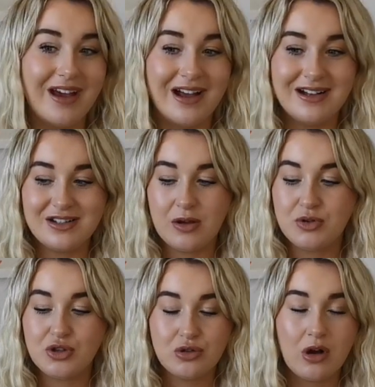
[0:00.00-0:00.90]

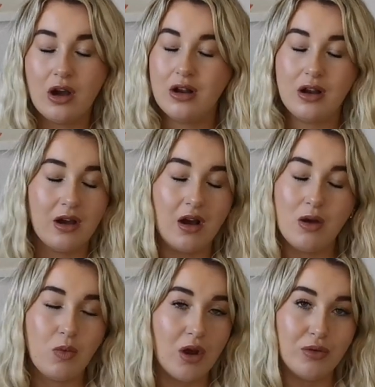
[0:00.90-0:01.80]
I'm sure
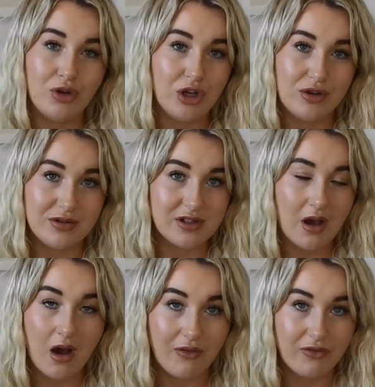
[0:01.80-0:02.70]
I won't use
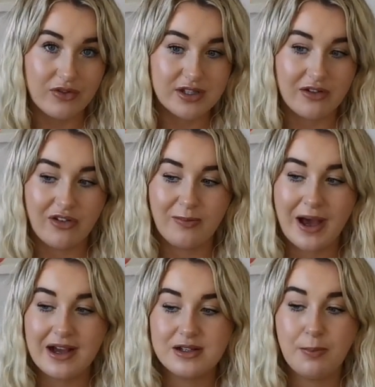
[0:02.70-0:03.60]
half of the stuff I've
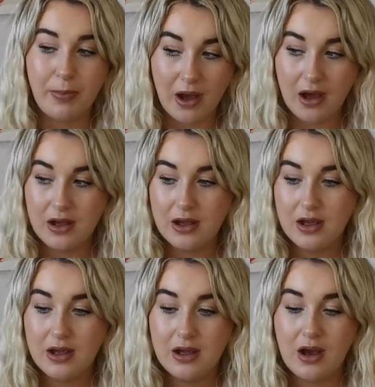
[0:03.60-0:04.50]
packed, but
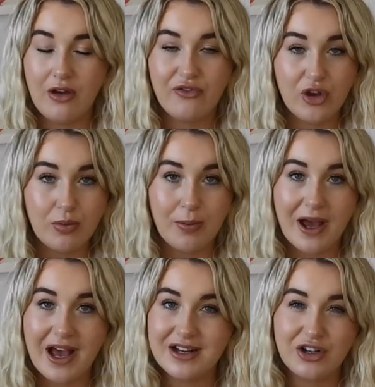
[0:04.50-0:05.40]
I feel
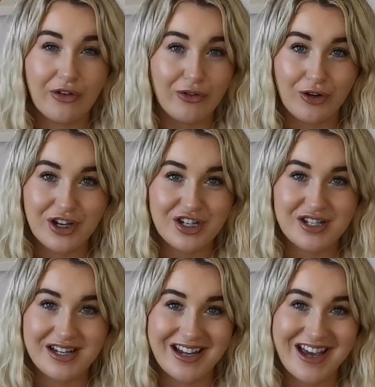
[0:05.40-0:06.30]
prepared and I've got it
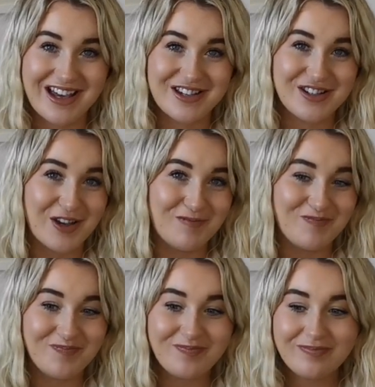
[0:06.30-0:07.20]
just in case, so
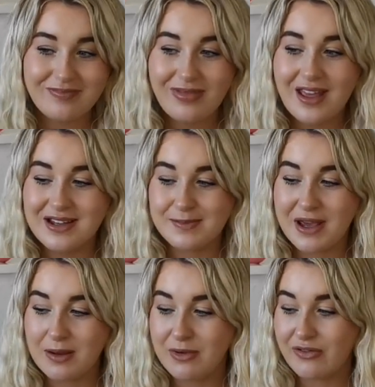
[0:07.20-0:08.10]
it's
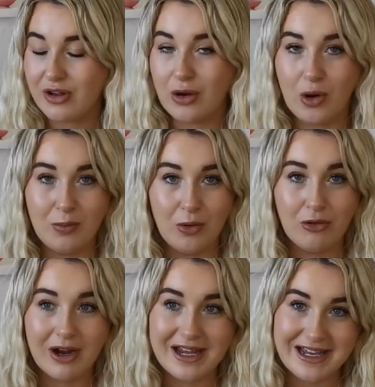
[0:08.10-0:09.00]
making me feel a lot
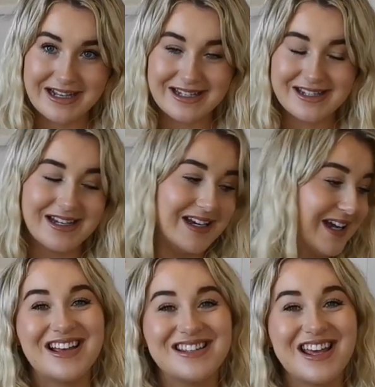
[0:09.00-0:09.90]
more at ease. So yes,